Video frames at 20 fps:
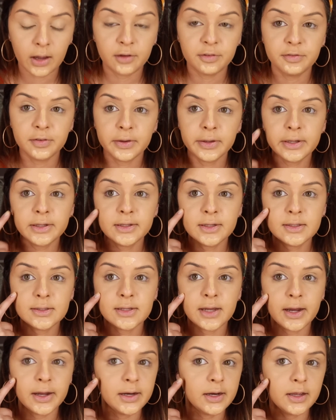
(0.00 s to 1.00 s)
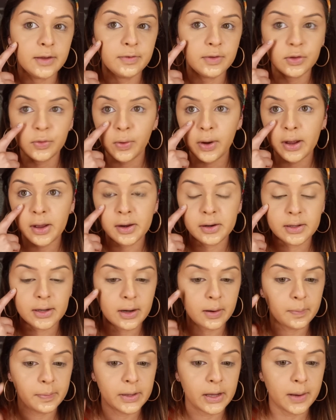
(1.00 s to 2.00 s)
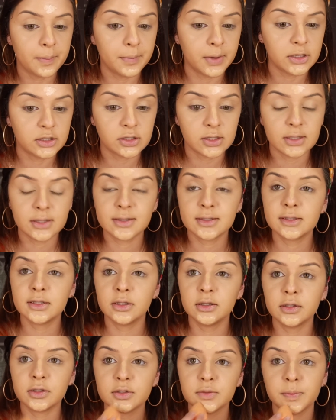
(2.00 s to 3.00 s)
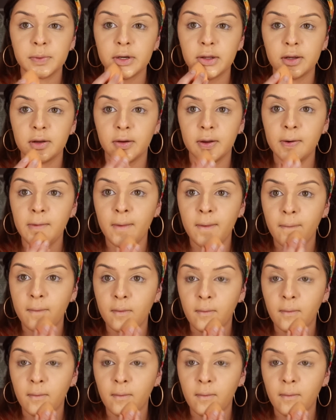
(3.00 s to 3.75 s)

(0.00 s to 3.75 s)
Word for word: feel like this side, even though I did not apply much, it still looks pretty good.